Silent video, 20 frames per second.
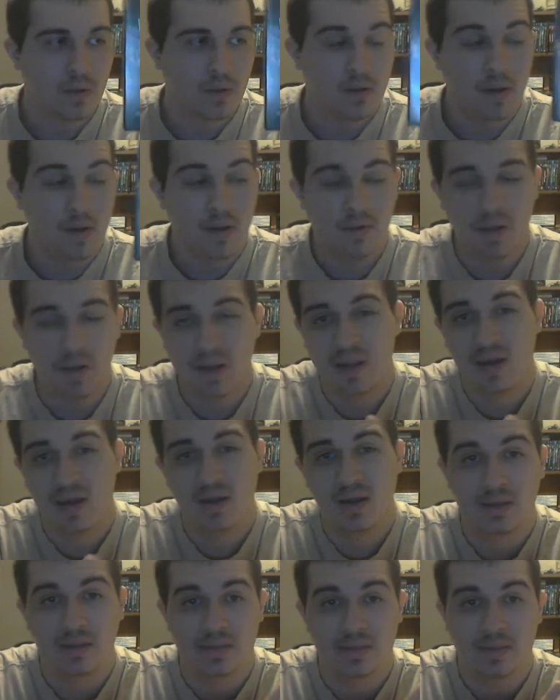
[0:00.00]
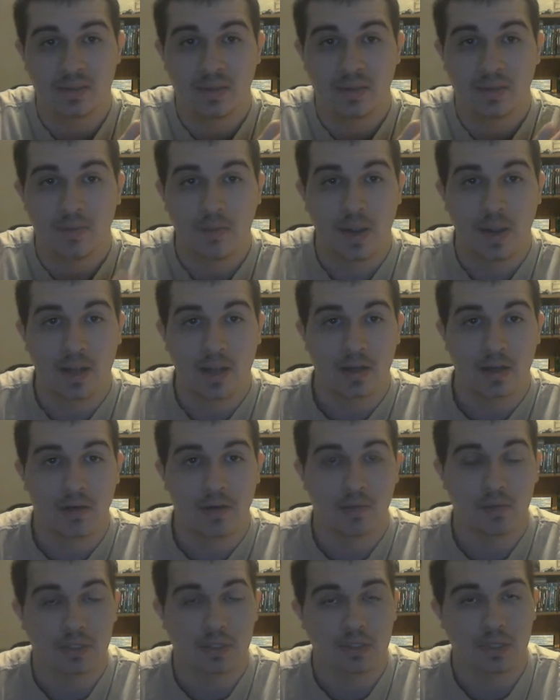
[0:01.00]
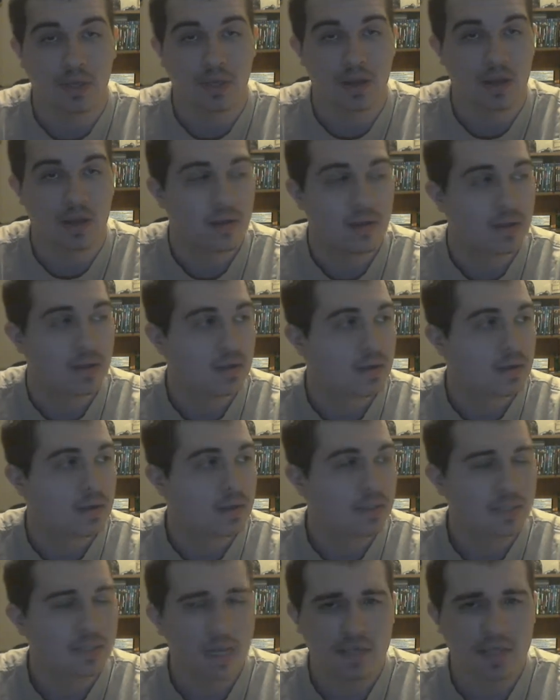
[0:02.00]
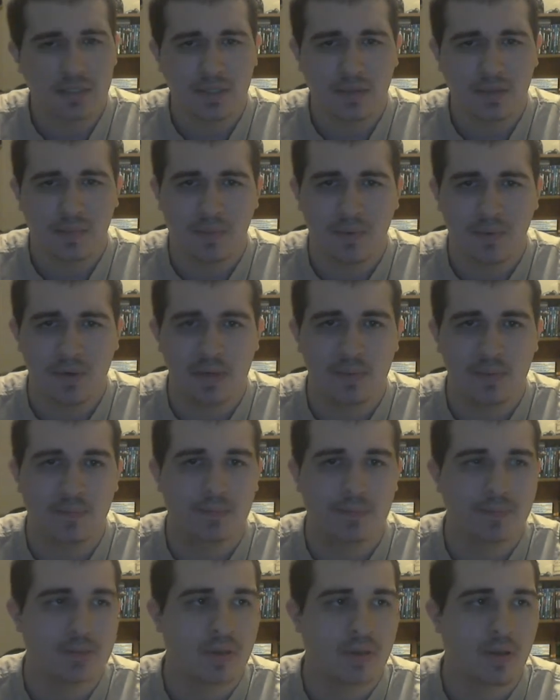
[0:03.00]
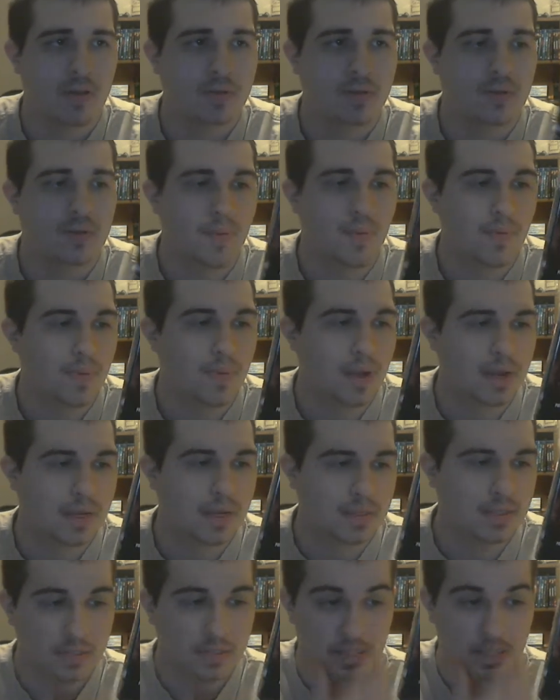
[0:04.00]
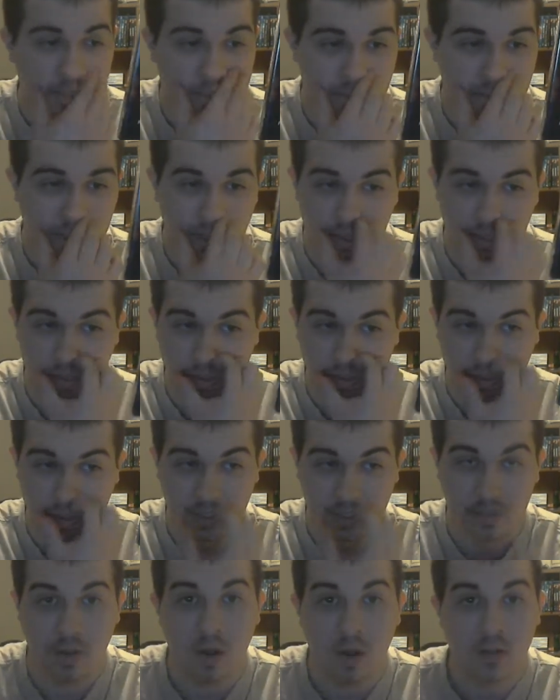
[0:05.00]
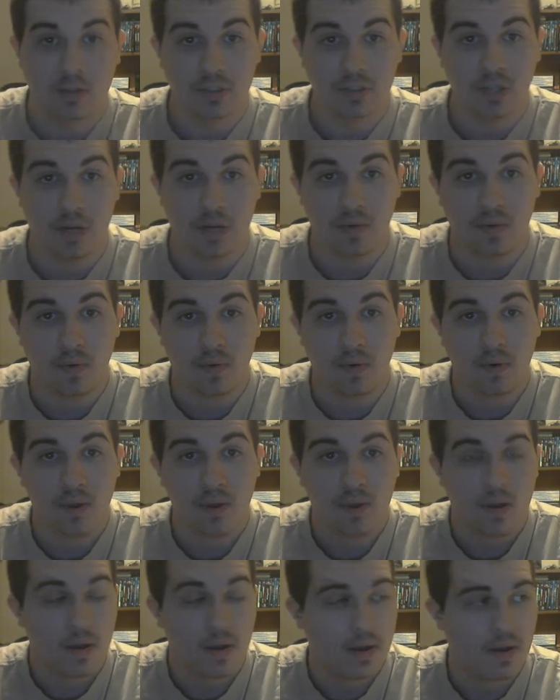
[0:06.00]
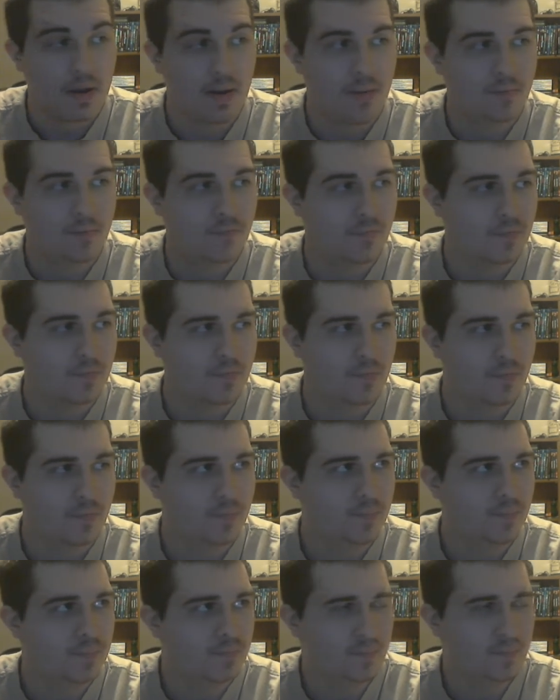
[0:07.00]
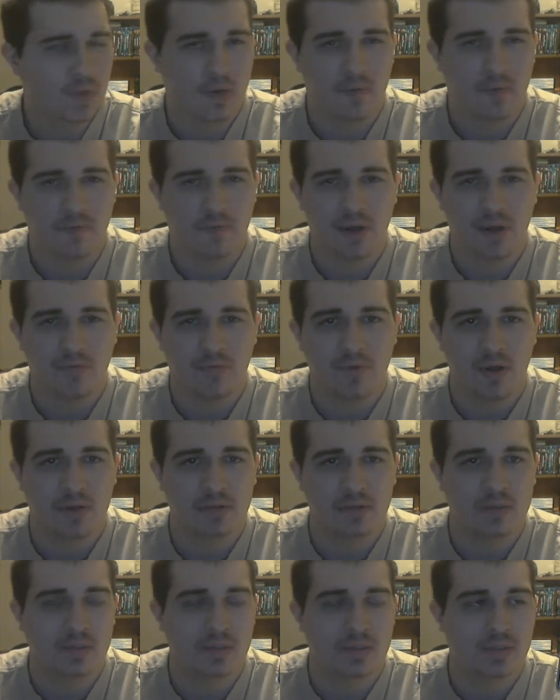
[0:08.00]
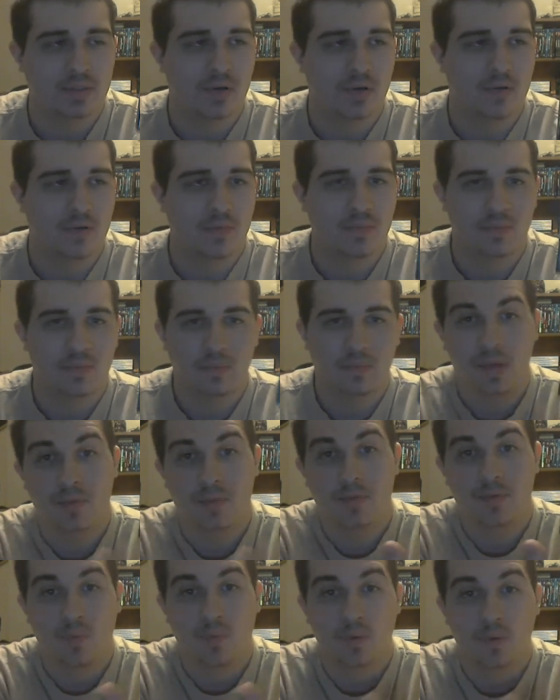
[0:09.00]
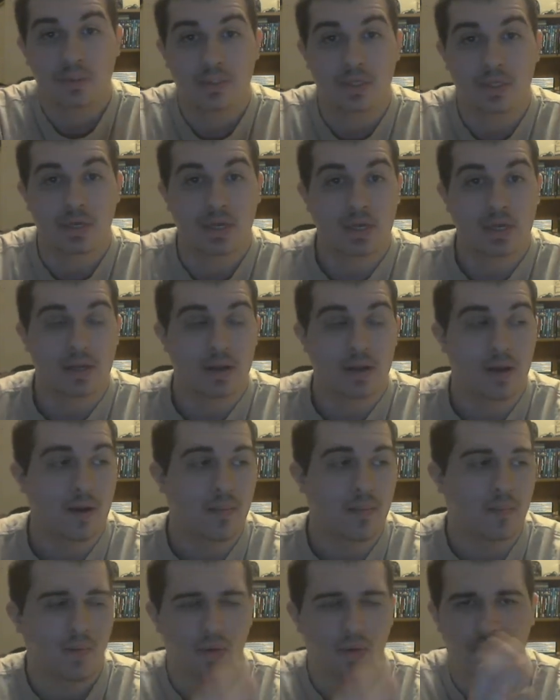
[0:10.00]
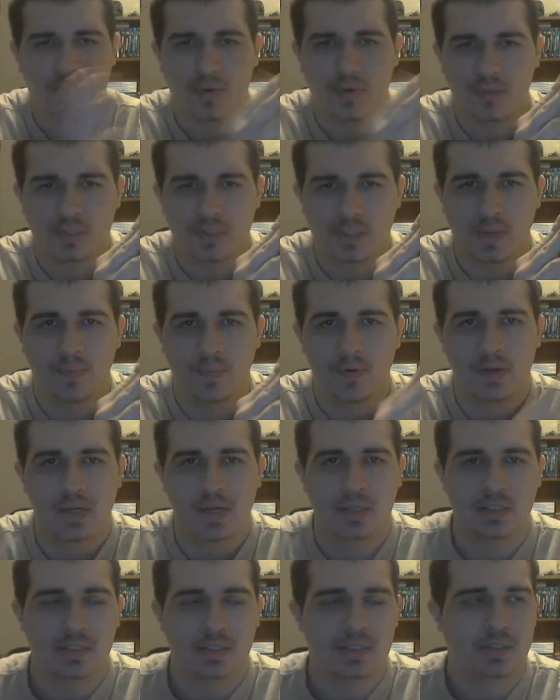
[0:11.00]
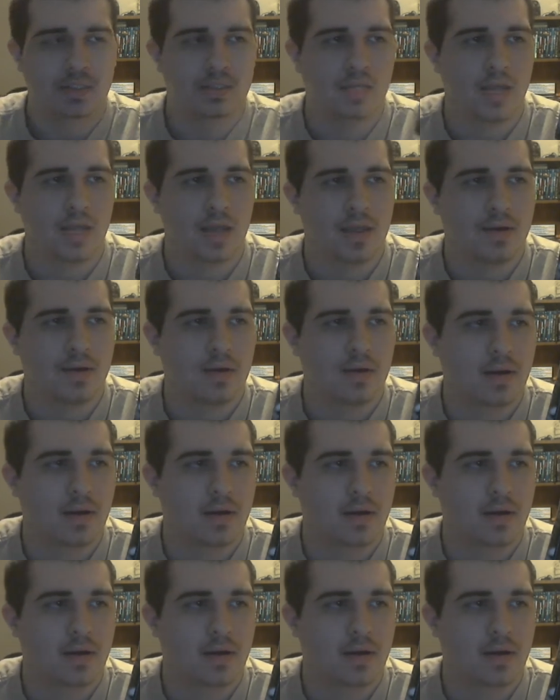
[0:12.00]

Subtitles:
Now, I got it in this double pack here, which is actually a pretty solid double pack. I've seen this at like Dollar General for, you know, $5 or so. Got the woods in it, both on separate discs, and